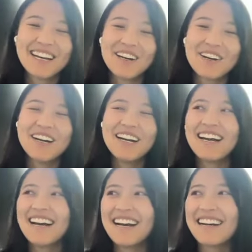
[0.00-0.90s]
So
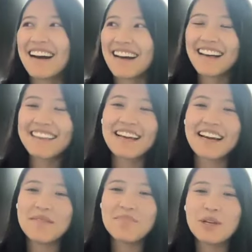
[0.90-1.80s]
I
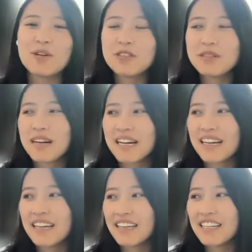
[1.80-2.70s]
think I built
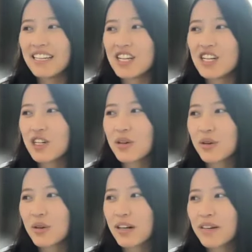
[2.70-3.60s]
my
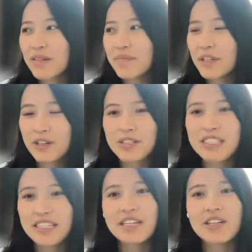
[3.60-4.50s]
initial, you know,
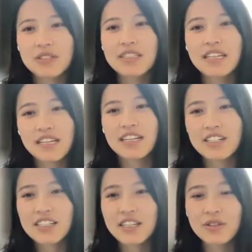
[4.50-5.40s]
skills,
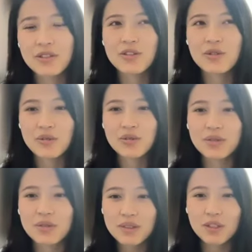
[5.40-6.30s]
English skills
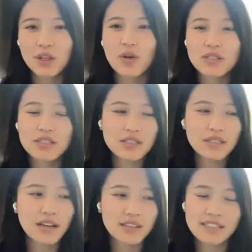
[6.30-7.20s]
through those
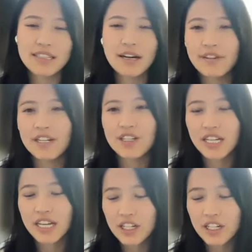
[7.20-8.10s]

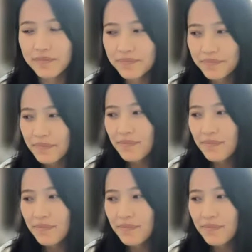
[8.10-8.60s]
self-education.